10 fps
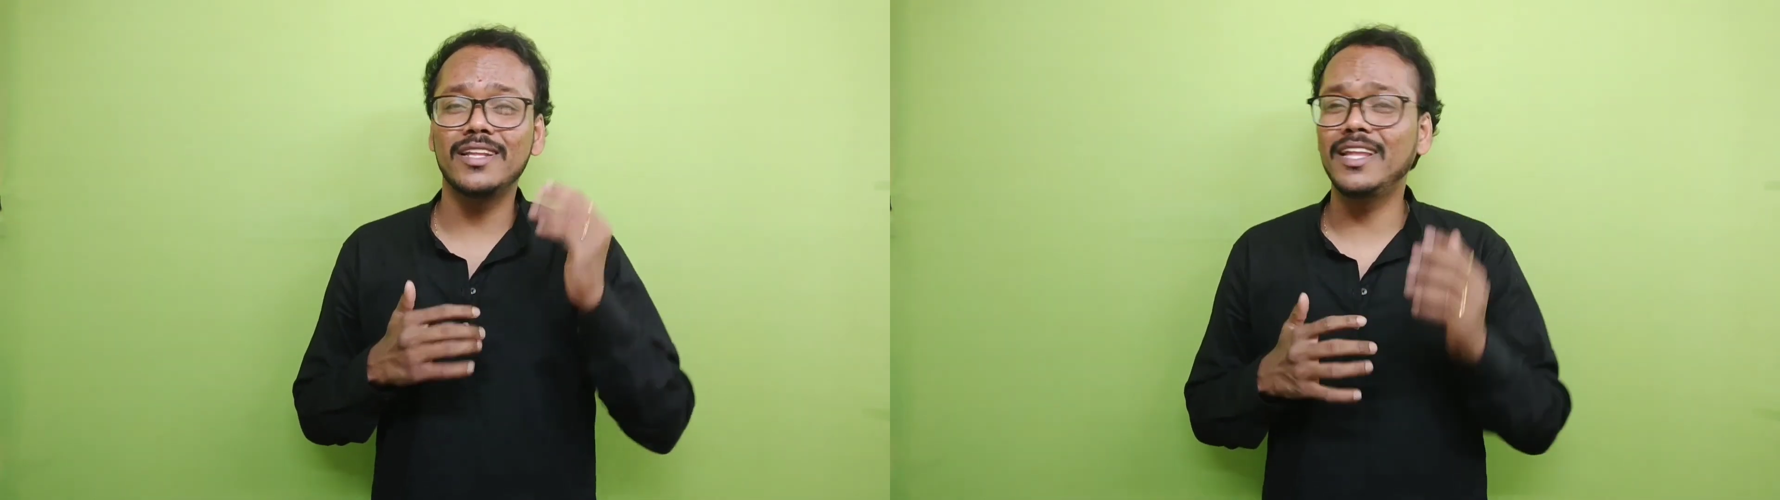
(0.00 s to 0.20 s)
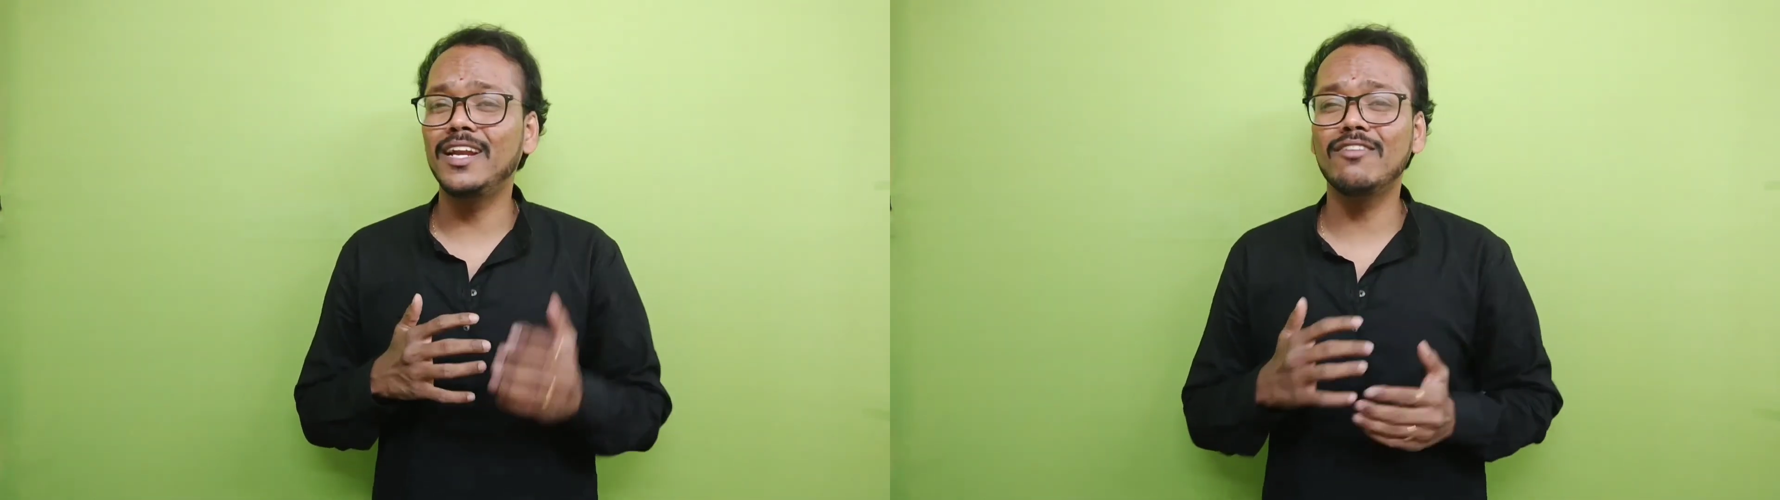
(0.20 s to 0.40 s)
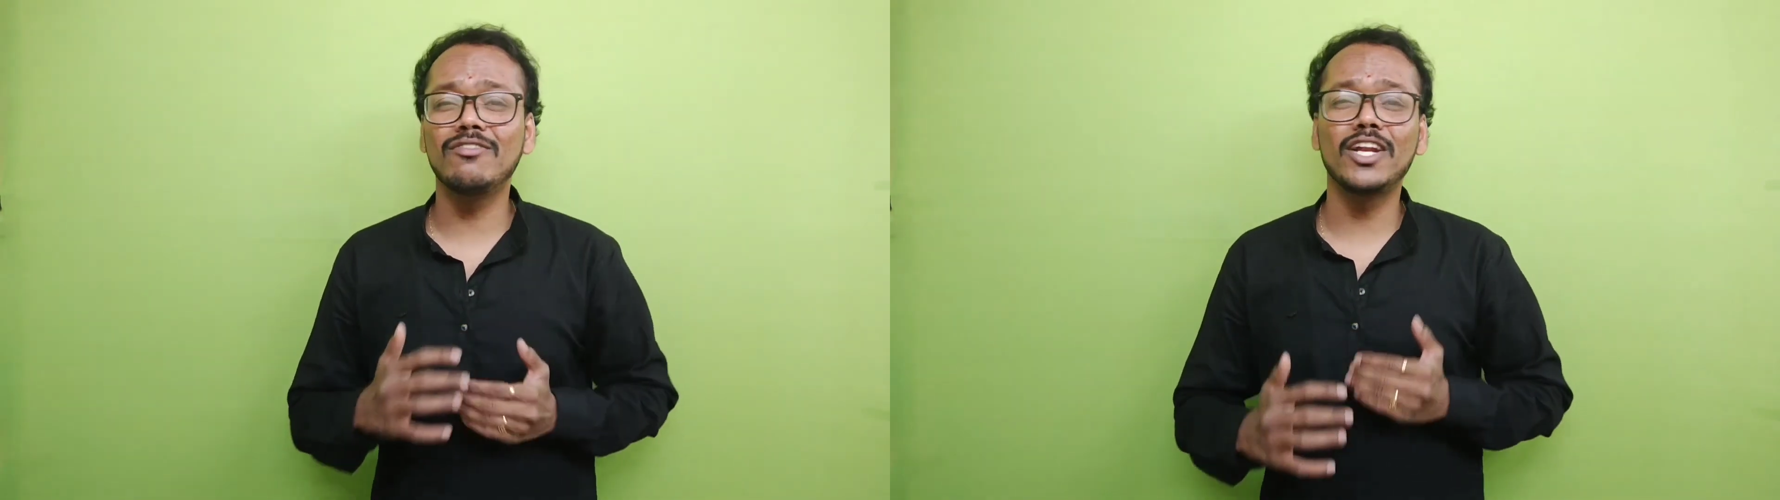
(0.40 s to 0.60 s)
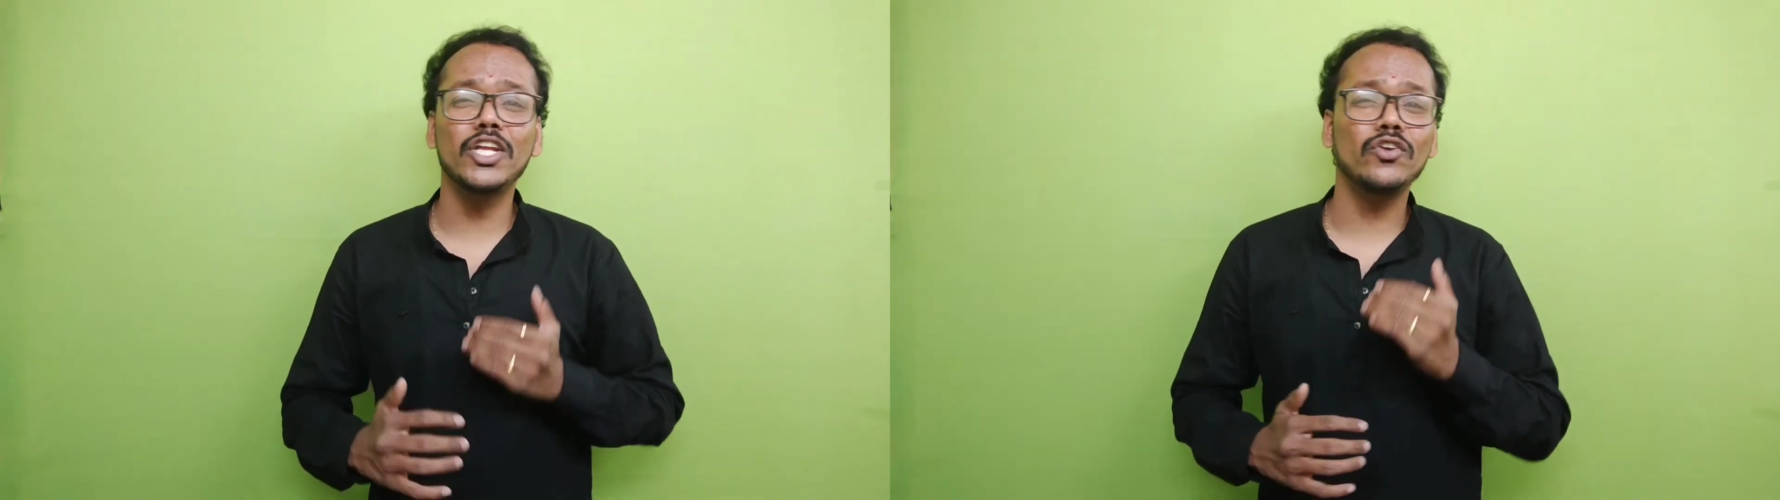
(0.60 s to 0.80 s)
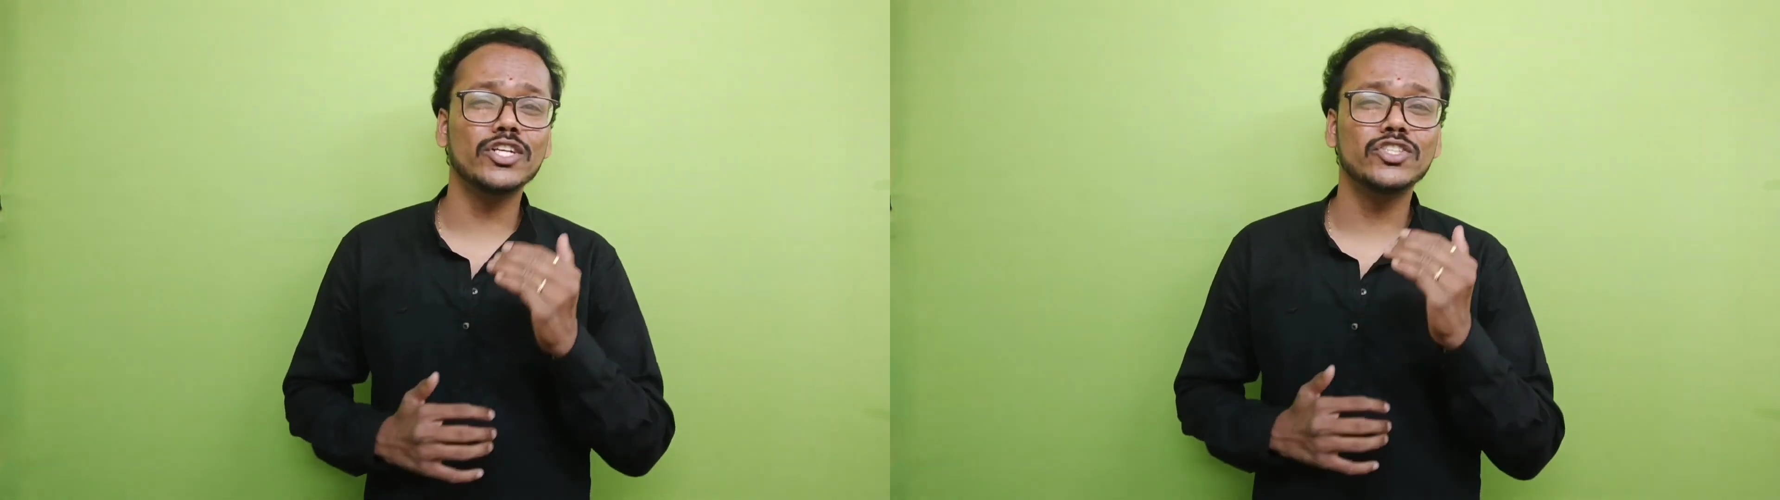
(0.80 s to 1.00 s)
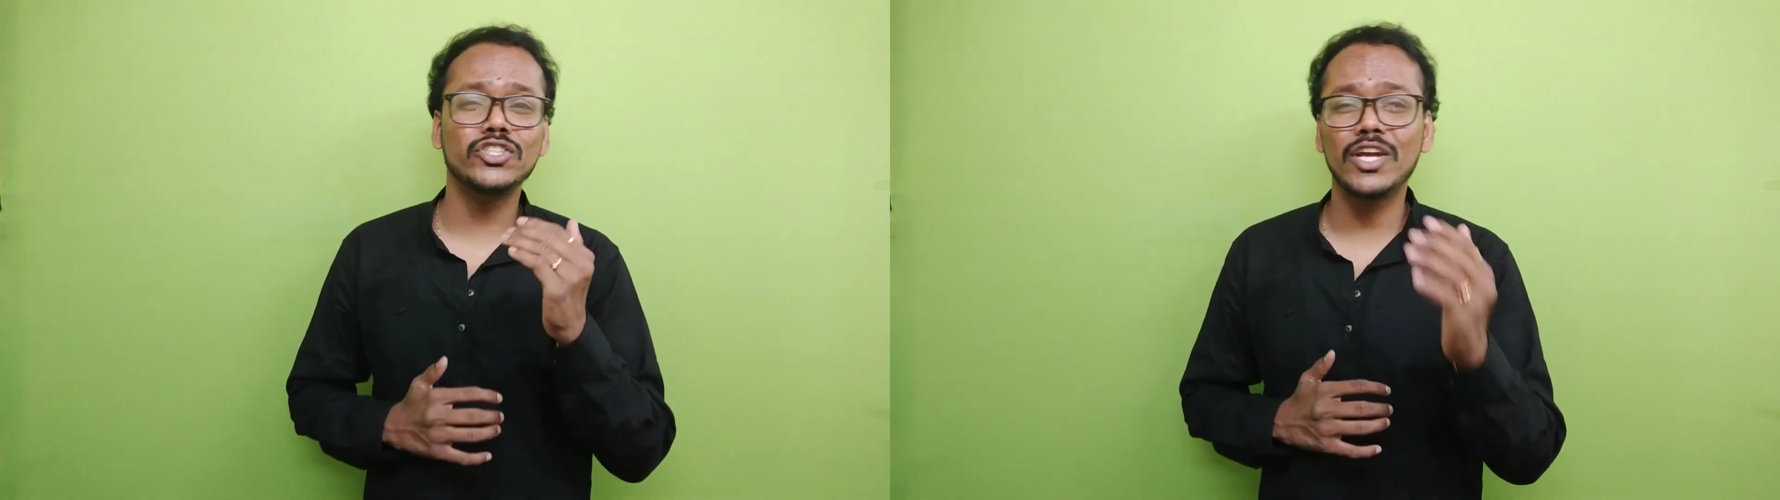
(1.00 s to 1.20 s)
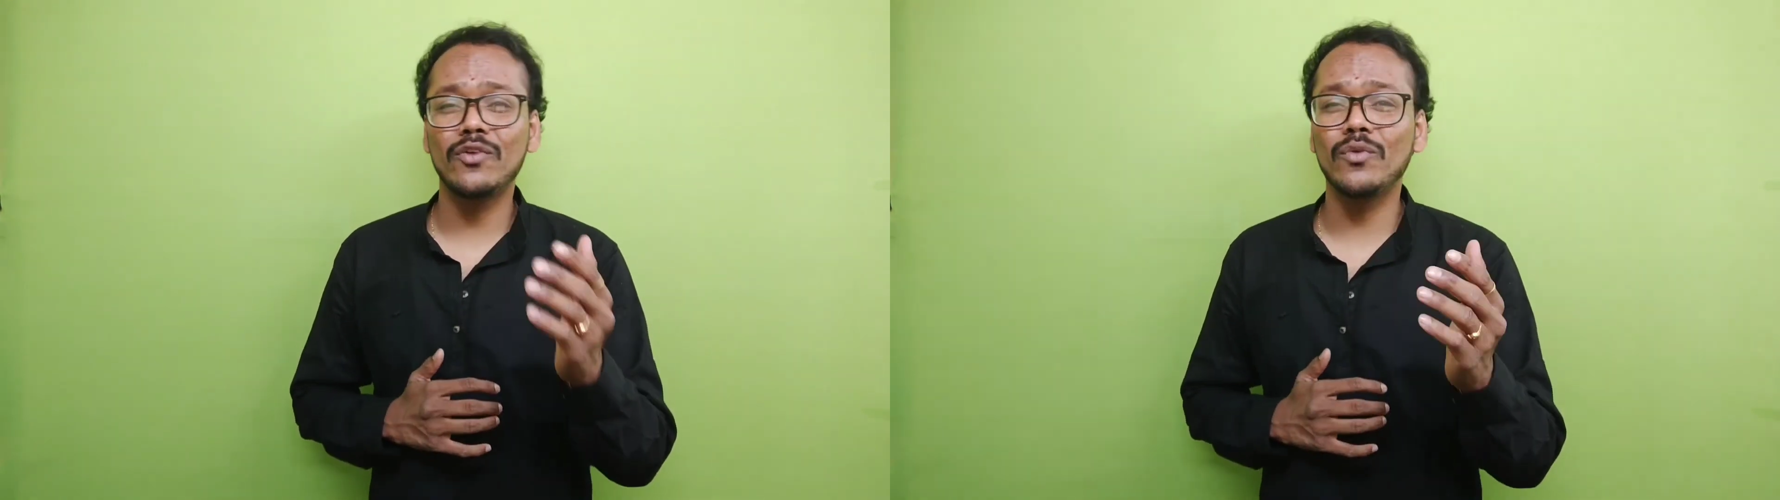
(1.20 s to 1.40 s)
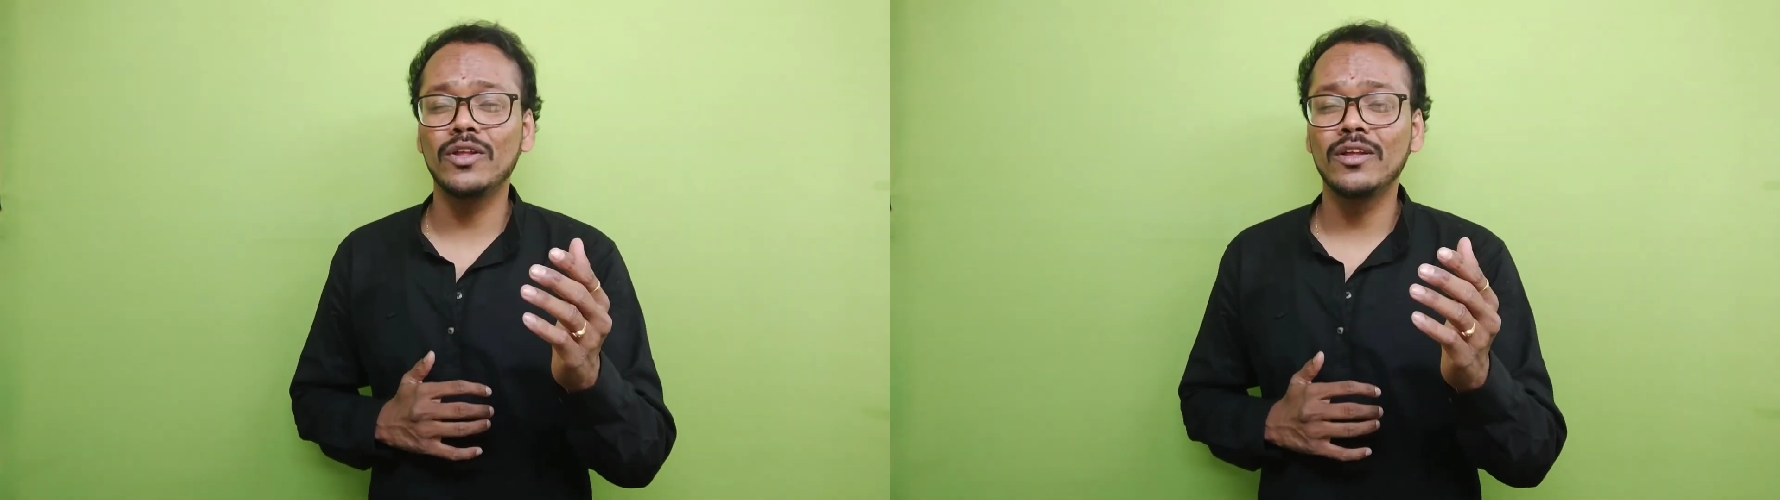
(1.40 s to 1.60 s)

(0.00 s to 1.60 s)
then definitely you need to share with